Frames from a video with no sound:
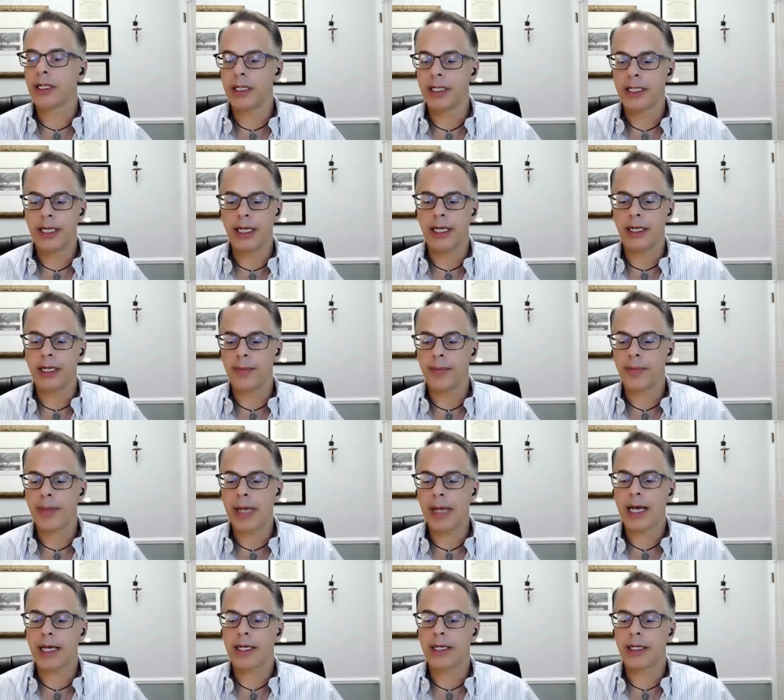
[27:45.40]
get
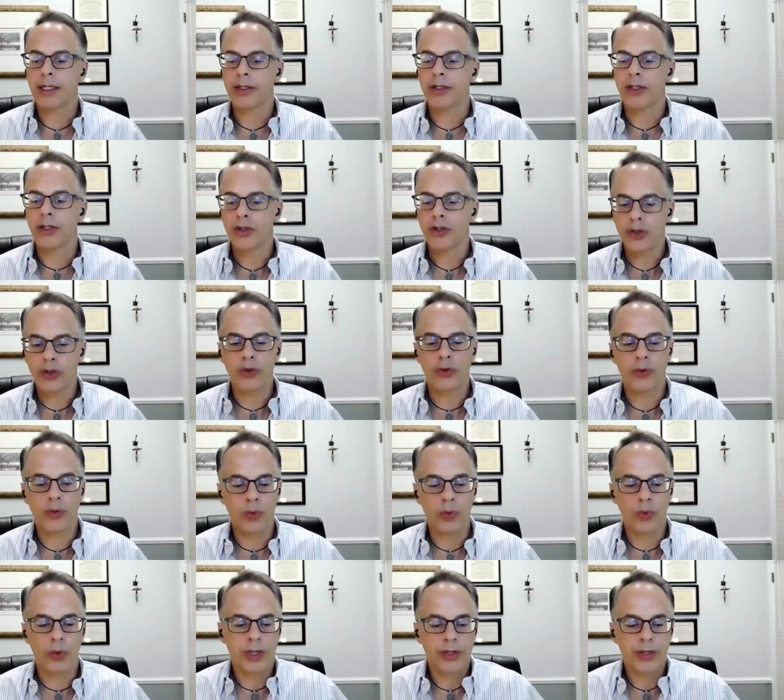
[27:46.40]
back into
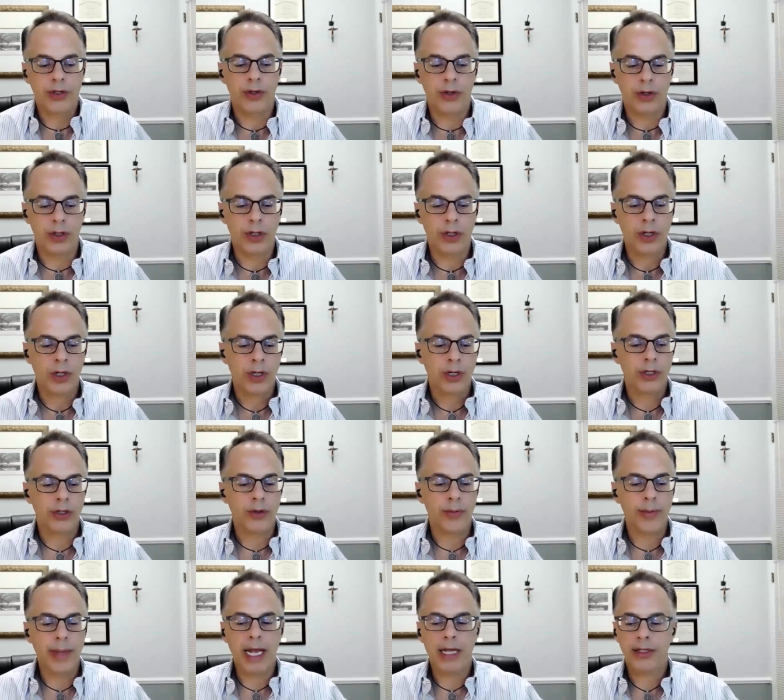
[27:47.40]
tune with your
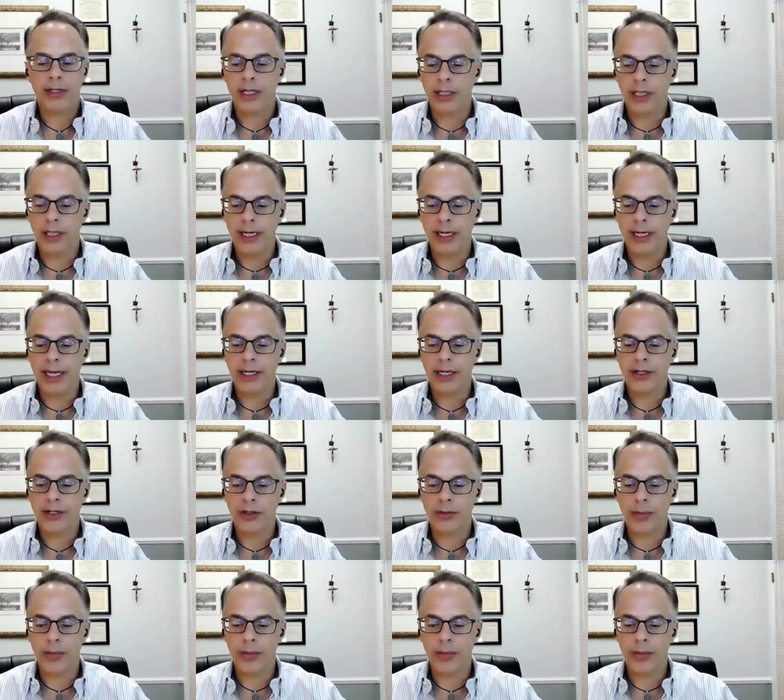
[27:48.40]
masculine nature,